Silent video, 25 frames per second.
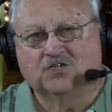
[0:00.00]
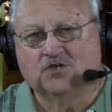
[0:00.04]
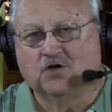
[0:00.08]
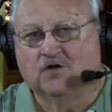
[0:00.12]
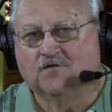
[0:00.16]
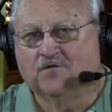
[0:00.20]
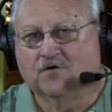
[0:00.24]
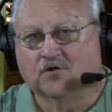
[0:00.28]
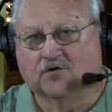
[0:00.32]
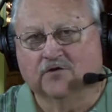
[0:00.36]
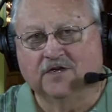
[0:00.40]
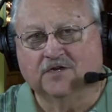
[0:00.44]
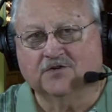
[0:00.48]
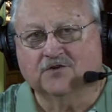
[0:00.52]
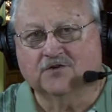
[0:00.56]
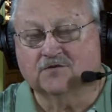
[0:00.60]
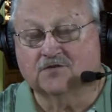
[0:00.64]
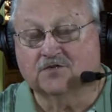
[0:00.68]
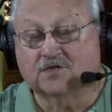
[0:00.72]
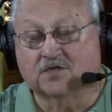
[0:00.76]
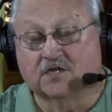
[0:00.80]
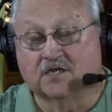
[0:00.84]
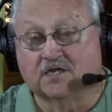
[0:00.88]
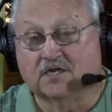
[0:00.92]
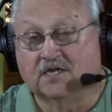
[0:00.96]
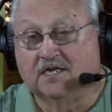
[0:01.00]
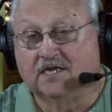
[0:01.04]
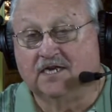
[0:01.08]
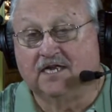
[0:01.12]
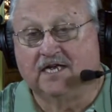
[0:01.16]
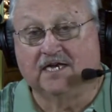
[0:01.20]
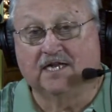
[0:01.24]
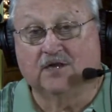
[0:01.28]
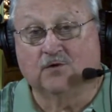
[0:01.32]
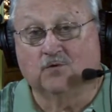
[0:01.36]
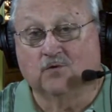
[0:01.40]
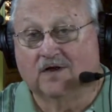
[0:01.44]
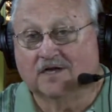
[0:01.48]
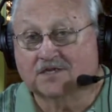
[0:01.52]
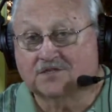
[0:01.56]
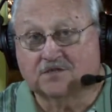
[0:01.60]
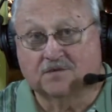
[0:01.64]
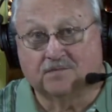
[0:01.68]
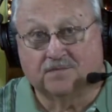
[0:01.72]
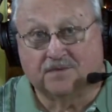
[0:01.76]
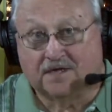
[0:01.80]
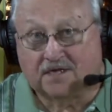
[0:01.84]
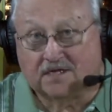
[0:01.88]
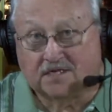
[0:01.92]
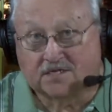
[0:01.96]
So if you're interested in any
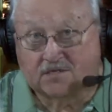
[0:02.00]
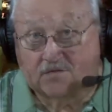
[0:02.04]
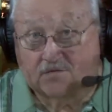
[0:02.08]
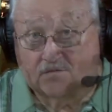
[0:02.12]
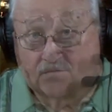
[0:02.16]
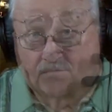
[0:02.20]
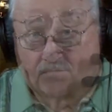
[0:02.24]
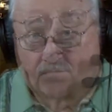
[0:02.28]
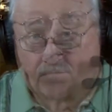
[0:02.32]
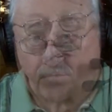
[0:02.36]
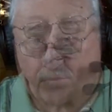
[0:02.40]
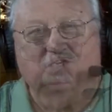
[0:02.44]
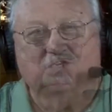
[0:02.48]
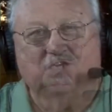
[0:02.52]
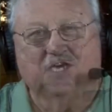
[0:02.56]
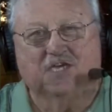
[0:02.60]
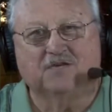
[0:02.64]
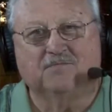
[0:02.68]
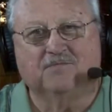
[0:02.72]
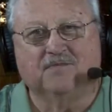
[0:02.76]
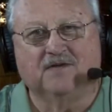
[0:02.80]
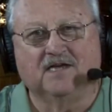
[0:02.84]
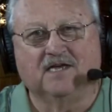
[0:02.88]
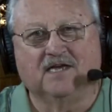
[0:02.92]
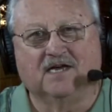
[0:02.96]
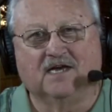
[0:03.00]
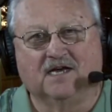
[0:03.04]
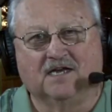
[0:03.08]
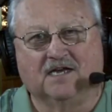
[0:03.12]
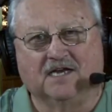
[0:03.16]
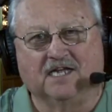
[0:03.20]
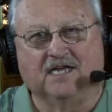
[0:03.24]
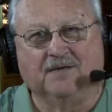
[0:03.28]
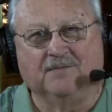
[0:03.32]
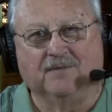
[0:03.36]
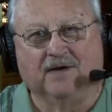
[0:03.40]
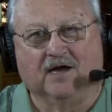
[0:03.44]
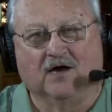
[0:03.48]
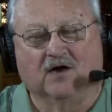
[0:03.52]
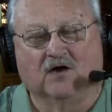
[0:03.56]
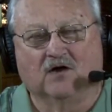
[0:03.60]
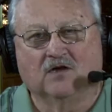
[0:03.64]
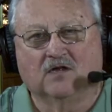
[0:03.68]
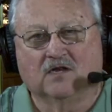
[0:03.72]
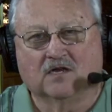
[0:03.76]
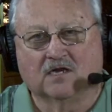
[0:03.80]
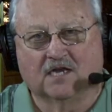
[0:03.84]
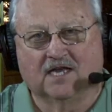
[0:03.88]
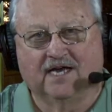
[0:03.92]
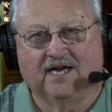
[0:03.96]
recipes, you can send me an email,
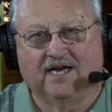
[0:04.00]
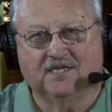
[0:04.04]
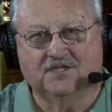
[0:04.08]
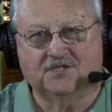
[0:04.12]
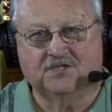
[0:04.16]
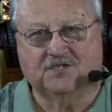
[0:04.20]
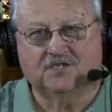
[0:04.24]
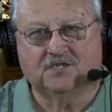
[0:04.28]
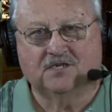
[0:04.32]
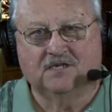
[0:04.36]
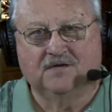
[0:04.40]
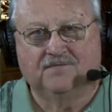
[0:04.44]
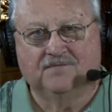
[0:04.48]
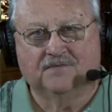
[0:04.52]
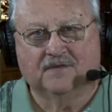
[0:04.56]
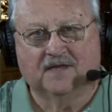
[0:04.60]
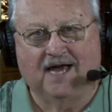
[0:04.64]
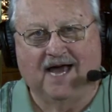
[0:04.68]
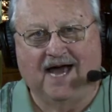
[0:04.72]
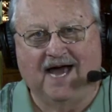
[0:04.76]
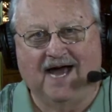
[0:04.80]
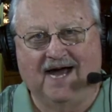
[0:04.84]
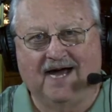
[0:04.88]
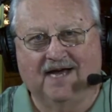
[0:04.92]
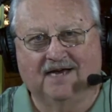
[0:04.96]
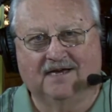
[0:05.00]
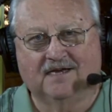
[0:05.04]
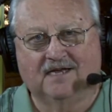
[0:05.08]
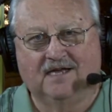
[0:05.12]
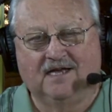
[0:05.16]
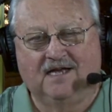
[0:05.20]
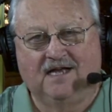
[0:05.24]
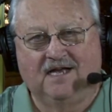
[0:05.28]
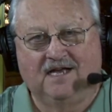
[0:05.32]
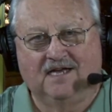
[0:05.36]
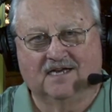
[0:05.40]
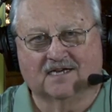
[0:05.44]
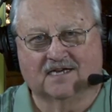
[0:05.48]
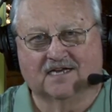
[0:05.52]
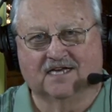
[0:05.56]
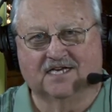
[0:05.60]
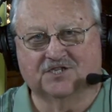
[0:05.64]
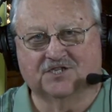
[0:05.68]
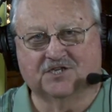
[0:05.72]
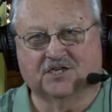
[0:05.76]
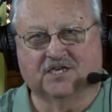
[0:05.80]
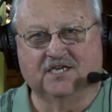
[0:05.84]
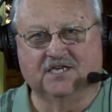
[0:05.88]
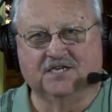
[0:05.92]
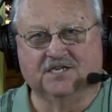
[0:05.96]

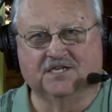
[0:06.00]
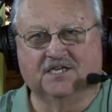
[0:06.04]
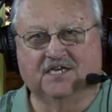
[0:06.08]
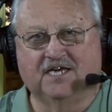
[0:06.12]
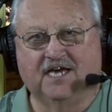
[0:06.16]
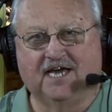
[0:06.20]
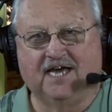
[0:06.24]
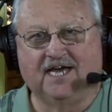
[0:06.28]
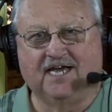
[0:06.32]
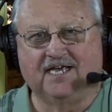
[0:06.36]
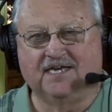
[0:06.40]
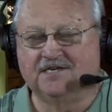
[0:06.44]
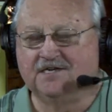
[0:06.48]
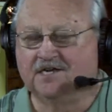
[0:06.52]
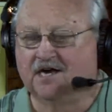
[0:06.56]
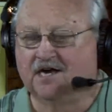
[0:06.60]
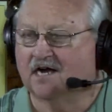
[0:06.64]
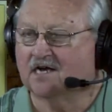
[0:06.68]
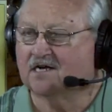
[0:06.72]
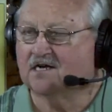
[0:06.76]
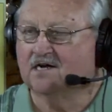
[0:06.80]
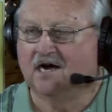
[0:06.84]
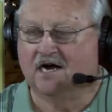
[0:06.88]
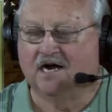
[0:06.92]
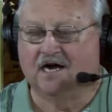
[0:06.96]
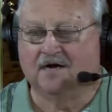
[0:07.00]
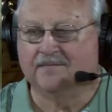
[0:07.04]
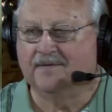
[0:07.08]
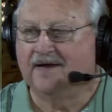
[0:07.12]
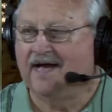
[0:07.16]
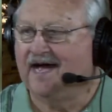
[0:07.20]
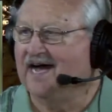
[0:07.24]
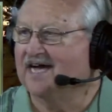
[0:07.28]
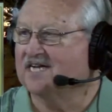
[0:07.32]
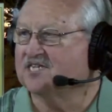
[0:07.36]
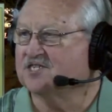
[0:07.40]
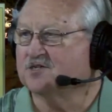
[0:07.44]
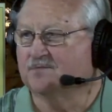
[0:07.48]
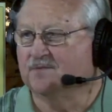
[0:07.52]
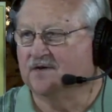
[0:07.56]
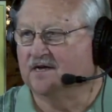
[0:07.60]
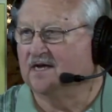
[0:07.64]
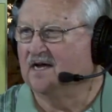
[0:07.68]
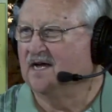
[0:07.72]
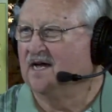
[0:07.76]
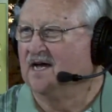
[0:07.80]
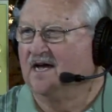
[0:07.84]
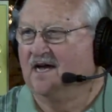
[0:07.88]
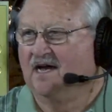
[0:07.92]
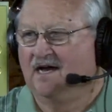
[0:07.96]
les@leskincaid.com. Ask me.